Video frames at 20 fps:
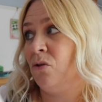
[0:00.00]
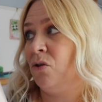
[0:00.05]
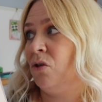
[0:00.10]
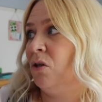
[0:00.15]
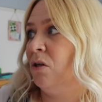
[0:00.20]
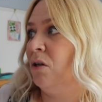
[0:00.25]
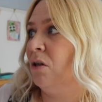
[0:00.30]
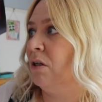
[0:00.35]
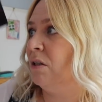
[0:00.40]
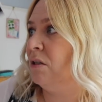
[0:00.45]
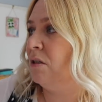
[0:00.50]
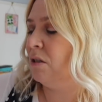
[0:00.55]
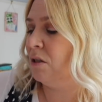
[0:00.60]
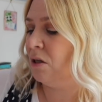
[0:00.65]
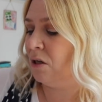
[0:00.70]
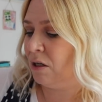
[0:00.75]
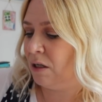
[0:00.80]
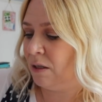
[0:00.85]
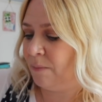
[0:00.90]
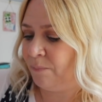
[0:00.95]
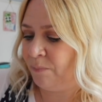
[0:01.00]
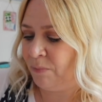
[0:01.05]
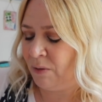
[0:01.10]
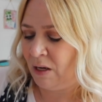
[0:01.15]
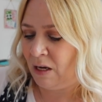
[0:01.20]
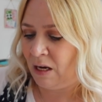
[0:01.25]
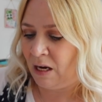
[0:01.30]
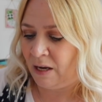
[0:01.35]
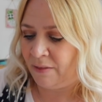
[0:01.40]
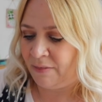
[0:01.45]
$2.99.
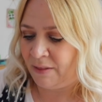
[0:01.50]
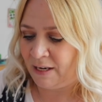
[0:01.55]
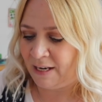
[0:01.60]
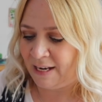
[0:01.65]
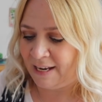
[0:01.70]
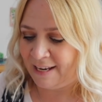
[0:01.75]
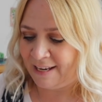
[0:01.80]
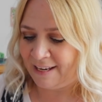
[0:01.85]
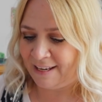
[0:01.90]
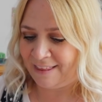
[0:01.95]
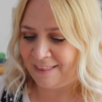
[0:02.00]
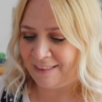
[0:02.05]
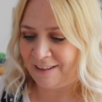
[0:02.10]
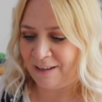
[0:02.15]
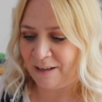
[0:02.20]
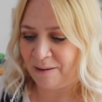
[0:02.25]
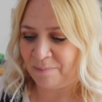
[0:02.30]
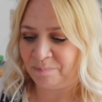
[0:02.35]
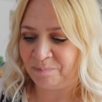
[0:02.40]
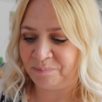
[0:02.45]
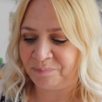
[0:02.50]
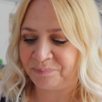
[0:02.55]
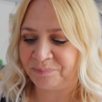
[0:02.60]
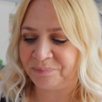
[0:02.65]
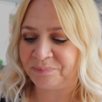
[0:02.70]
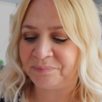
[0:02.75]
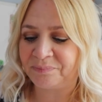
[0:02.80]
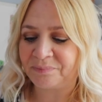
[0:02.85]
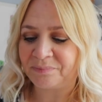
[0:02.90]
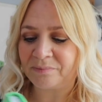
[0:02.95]
And then Ethan.
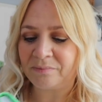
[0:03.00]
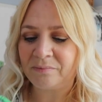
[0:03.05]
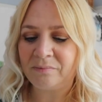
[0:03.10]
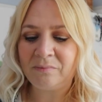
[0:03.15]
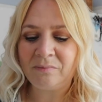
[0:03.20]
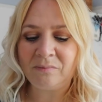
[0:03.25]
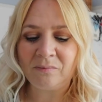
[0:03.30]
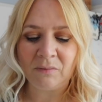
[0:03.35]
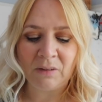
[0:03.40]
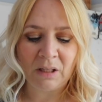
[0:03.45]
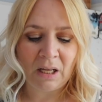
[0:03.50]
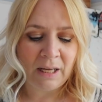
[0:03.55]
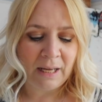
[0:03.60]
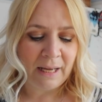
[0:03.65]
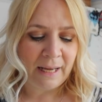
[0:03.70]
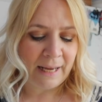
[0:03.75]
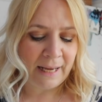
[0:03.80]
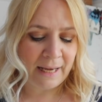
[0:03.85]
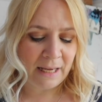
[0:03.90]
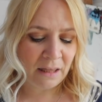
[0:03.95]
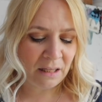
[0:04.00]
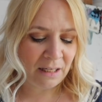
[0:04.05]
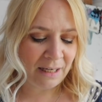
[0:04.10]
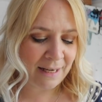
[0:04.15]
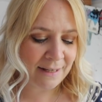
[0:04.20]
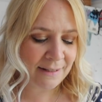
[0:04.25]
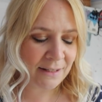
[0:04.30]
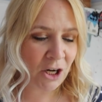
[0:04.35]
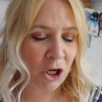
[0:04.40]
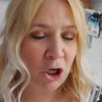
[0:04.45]
Ethan
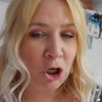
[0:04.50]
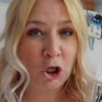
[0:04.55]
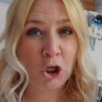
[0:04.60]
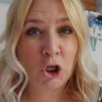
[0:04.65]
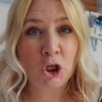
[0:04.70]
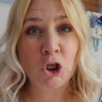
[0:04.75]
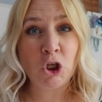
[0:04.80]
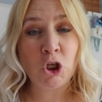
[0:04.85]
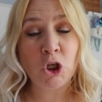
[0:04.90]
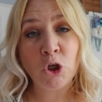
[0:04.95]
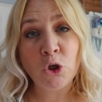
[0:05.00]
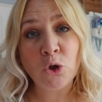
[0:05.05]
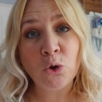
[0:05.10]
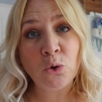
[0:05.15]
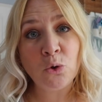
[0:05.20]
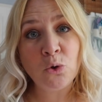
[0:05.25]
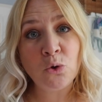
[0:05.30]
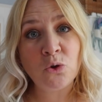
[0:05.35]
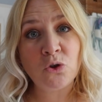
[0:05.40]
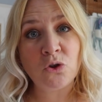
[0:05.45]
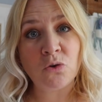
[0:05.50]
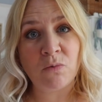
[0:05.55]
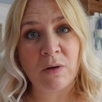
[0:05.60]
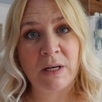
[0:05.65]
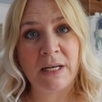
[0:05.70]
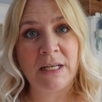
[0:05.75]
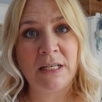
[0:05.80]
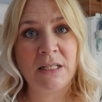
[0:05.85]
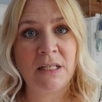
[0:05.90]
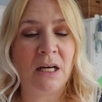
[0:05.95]
isn't a huge
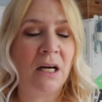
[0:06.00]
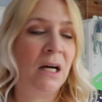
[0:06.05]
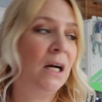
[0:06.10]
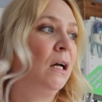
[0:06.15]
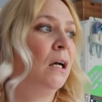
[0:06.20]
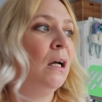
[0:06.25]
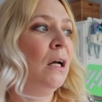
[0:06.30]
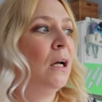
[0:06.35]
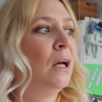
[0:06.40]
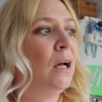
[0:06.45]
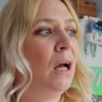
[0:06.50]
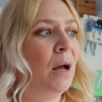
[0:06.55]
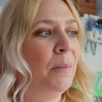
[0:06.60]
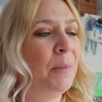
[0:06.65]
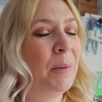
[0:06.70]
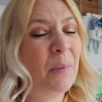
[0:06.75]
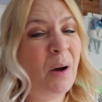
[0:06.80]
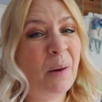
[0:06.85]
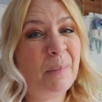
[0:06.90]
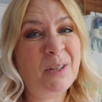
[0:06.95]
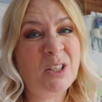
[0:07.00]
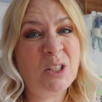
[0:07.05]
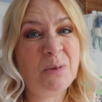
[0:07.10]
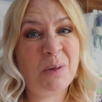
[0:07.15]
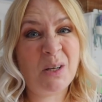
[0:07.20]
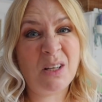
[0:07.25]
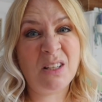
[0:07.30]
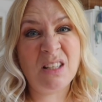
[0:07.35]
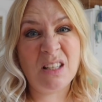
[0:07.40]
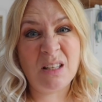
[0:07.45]
reader. It might be just
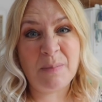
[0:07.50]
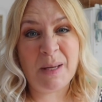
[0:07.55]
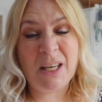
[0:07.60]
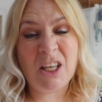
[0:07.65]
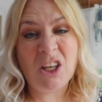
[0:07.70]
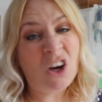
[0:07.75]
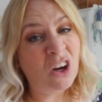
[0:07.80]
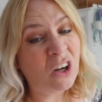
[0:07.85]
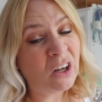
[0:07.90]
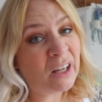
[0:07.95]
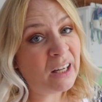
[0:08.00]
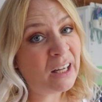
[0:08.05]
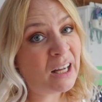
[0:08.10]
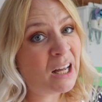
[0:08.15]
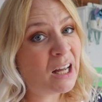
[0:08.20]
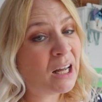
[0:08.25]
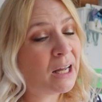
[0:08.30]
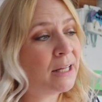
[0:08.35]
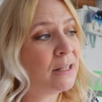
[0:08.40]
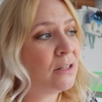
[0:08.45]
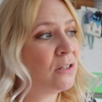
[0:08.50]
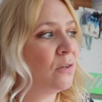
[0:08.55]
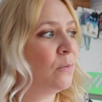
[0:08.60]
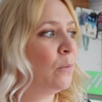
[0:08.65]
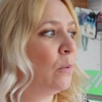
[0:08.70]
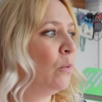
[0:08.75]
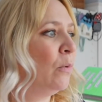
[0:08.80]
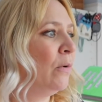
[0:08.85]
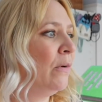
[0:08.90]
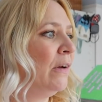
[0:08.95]
because he's a bit younger, it's
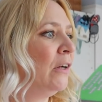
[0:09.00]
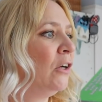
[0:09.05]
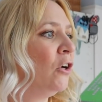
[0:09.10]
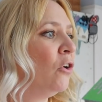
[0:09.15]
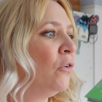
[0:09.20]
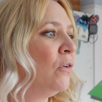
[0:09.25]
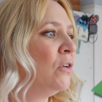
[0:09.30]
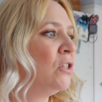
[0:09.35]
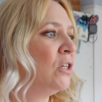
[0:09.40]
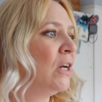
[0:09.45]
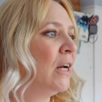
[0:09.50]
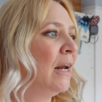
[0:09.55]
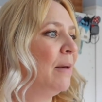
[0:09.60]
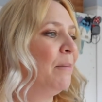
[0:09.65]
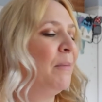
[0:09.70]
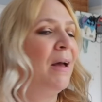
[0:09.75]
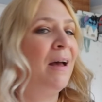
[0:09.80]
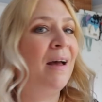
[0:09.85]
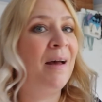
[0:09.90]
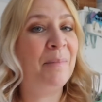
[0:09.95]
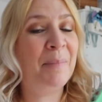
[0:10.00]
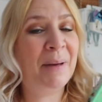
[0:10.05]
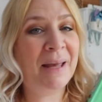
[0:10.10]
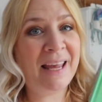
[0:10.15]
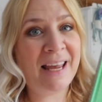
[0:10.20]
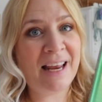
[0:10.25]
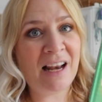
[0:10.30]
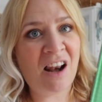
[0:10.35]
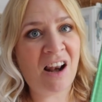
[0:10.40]
something we're encouraging in him, but